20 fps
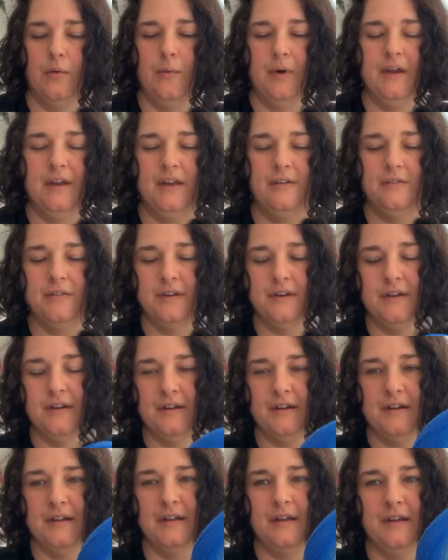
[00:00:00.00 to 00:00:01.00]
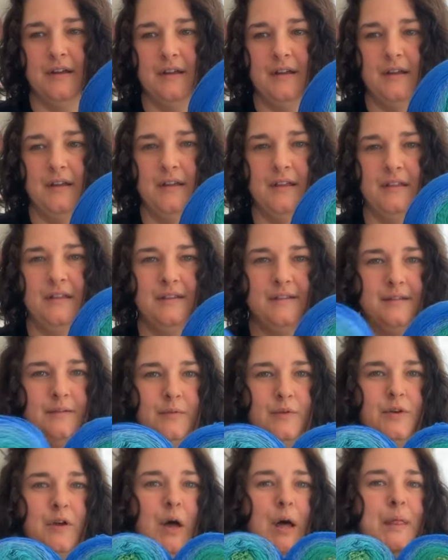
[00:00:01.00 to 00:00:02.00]
whatever this
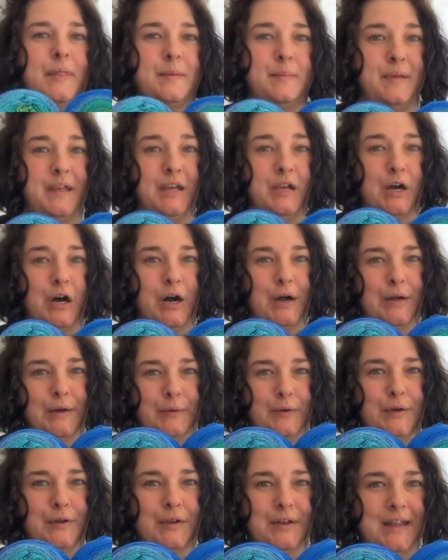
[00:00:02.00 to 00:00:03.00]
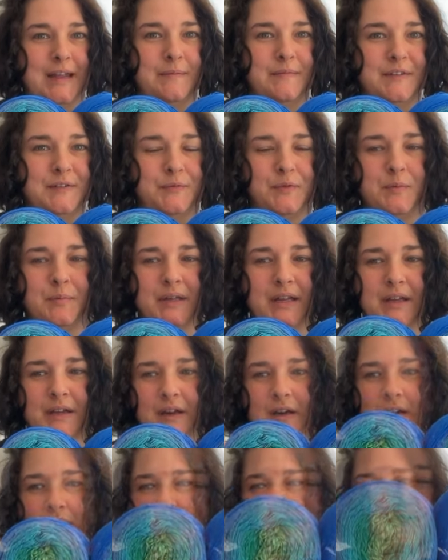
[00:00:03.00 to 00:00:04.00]
we'll call it the peacock we're going to name this one
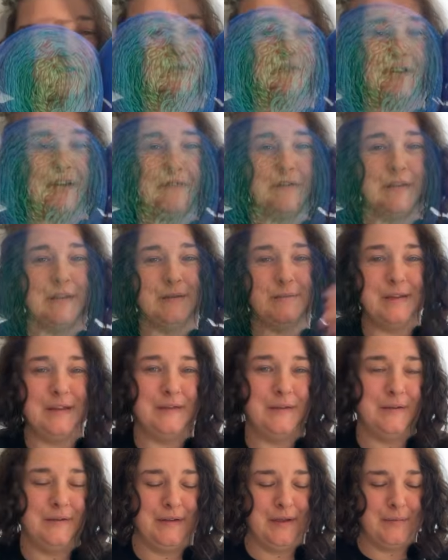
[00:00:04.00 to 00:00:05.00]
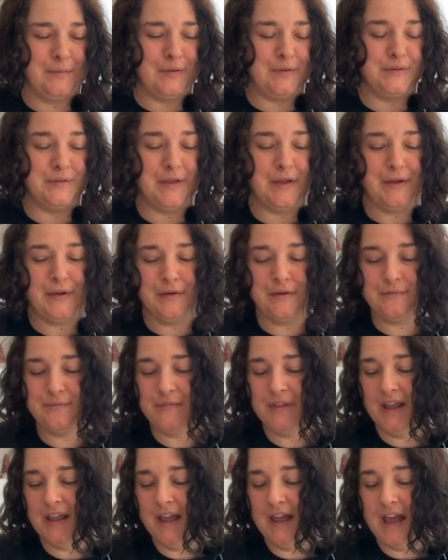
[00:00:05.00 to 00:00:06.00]
peacock what's your favorite let me know down below
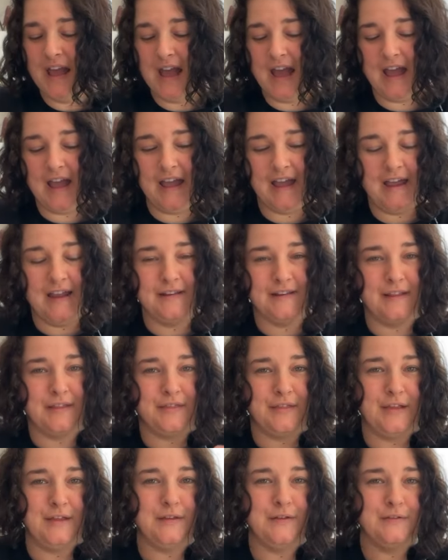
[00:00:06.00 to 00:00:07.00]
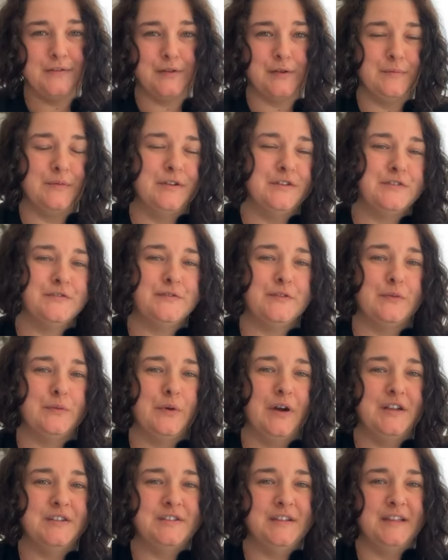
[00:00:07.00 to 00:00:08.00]
and thank you so much for
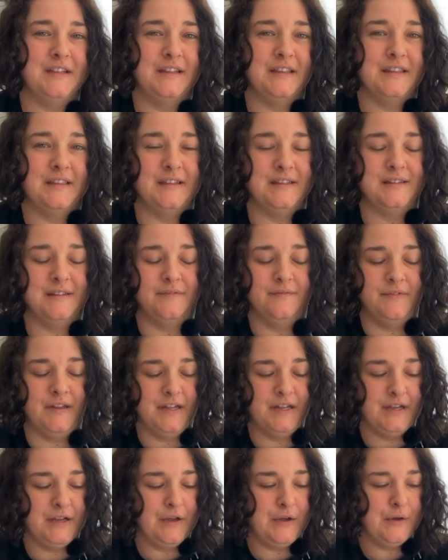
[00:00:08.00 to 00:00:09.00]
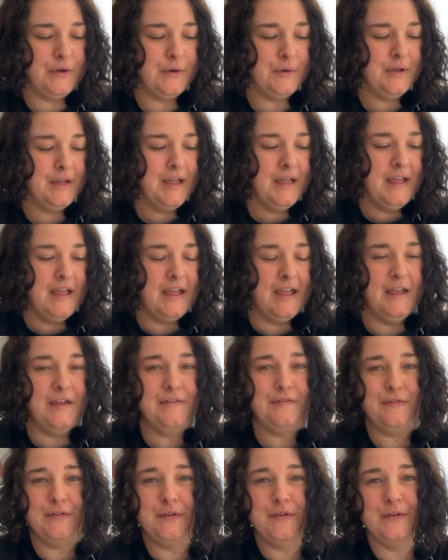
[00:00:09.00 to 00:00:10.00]
watching this video.
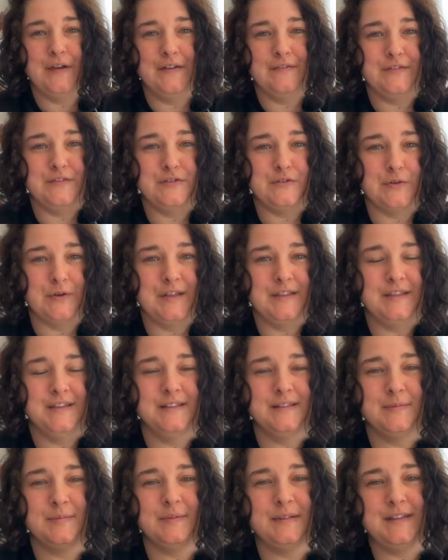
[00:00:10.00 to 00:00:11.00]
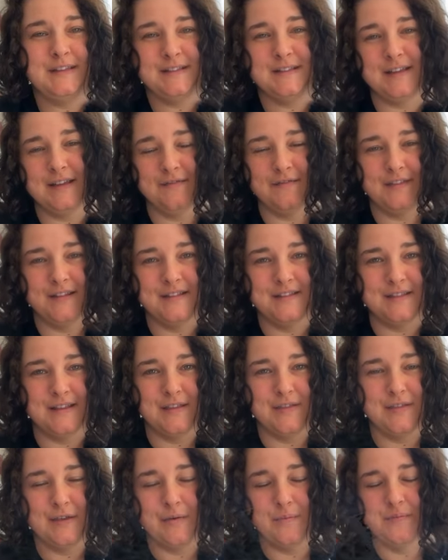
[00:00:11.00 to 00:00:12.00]
If you have enjoyed this, please give this a
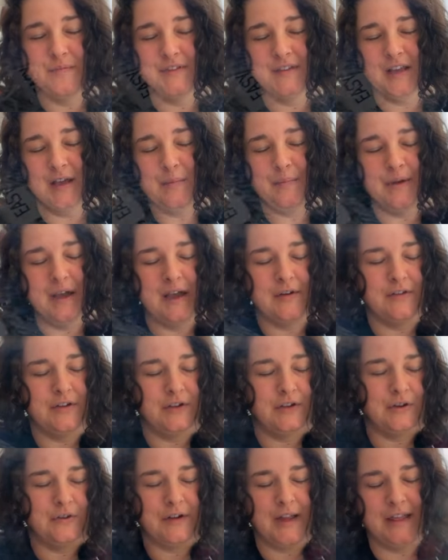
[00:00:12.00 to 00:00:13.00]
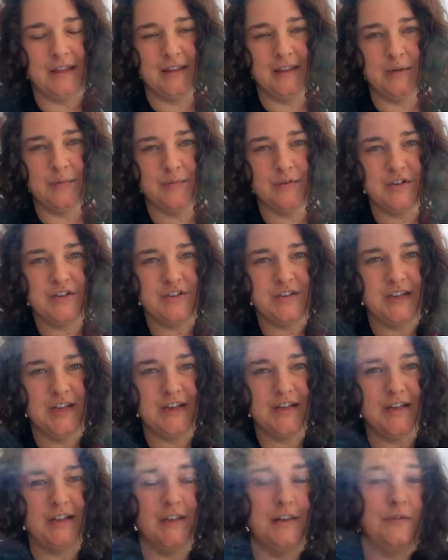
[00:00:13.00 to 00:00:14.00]
thumbs up. I would greatly
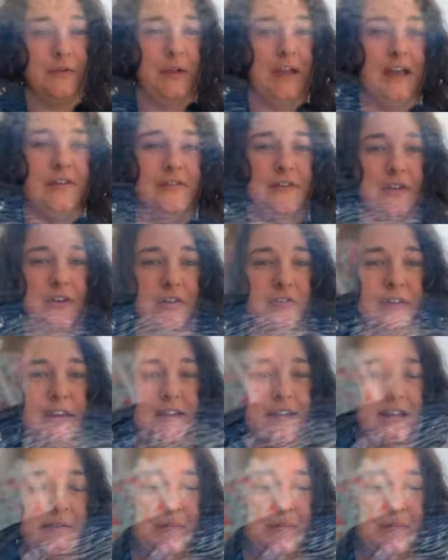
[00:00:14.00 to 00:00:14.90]
appreciate it. And if you haven't already,